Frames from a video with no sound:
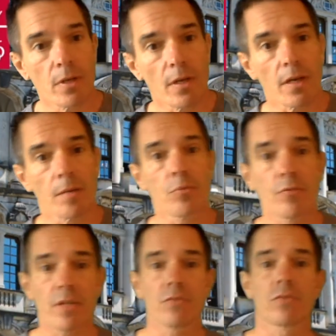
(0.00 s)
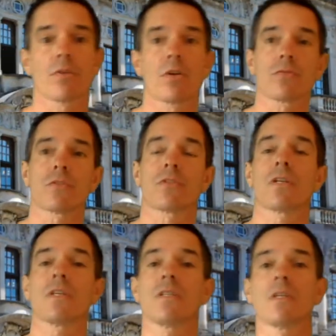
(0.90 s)
I'm Professor of Cultural
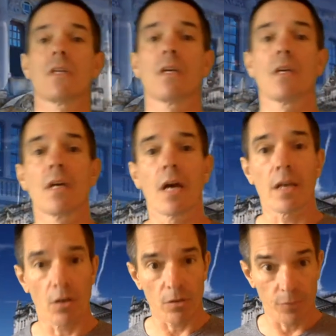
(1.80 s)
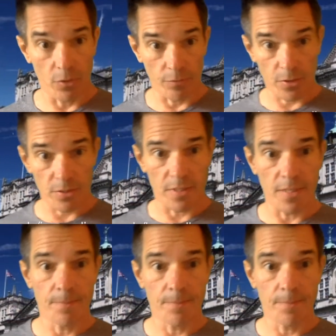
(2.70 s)
Studies at Cardiff University.